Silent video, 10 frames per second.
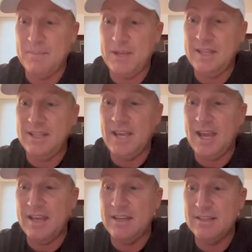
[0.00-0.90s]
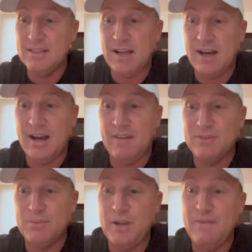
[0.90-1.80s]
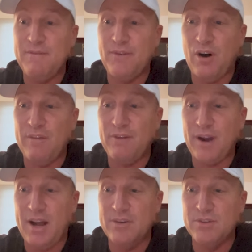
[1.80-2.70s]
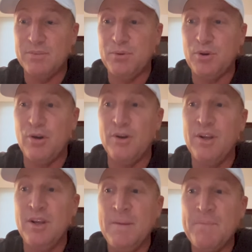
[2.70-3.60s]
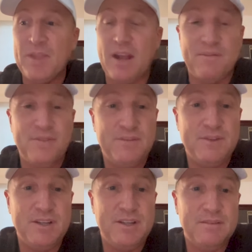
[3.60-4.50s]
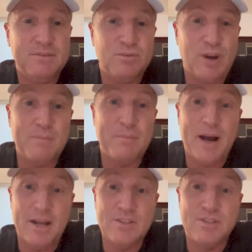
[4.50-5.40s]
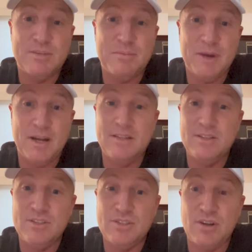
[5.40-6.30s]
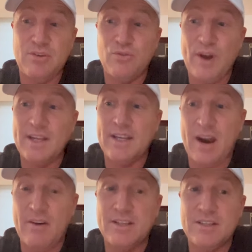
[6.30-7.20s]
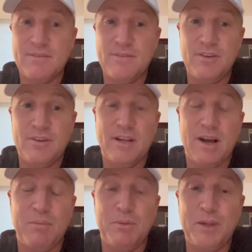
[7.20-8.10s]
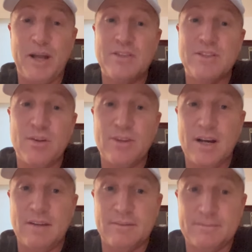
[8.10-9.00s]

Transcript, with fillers: in the end, after being 5 for 100, to put on that 50-run partnership, mate, showed great character for a couple of players so young.